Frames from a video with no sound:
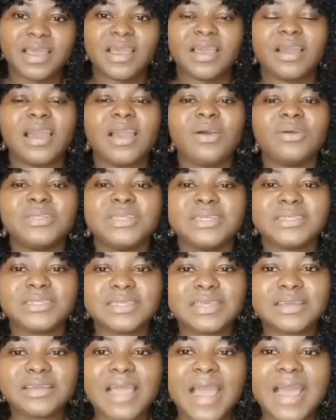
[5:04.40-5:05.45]
all the
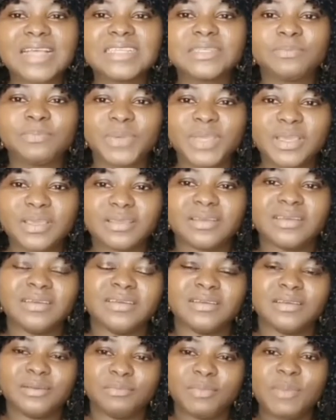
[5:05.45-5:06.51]
thing, ass bee.
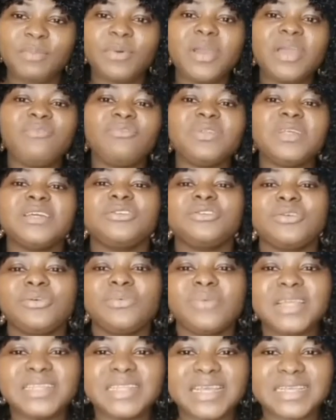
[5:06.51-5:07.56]
People even they throw
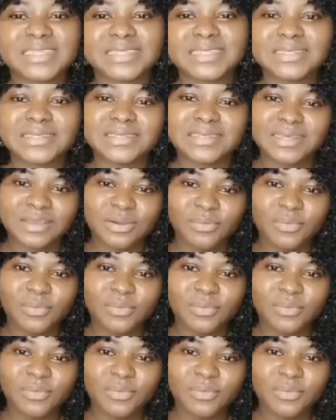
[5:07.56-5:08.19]
away dirty.